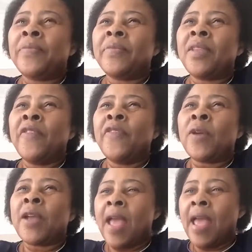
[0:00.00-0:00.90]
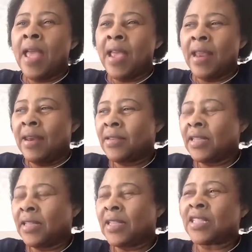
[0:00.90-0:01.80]
if you can,
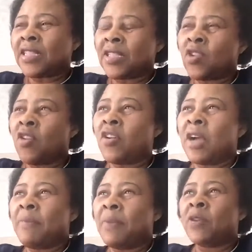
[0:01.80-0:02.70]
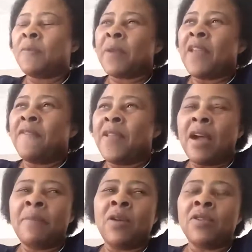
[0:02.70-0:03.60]
just talk briefly
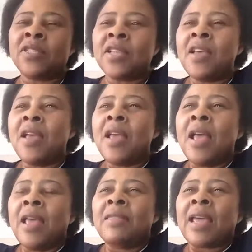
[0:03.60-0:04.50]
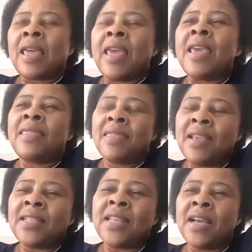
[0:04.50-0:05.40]
about the key
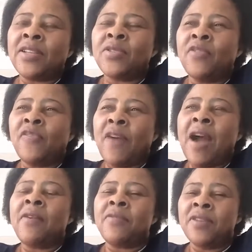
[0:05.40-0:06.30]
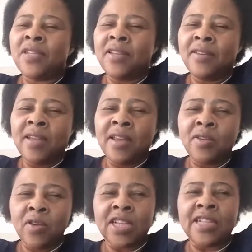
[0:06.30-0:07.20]
things that you found in
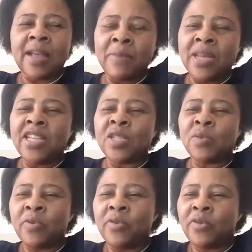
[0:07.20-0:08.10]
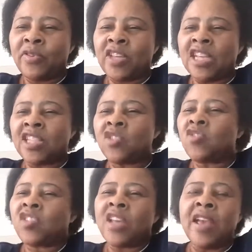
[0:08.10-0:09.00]
Dr. Dlamini's book, just to
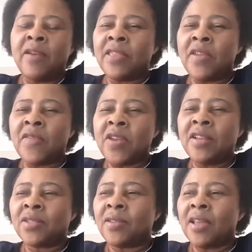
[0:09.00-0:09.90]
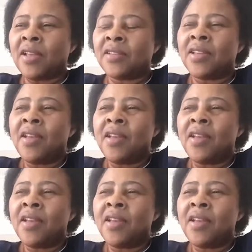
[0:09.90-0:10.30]
share with the readers so that,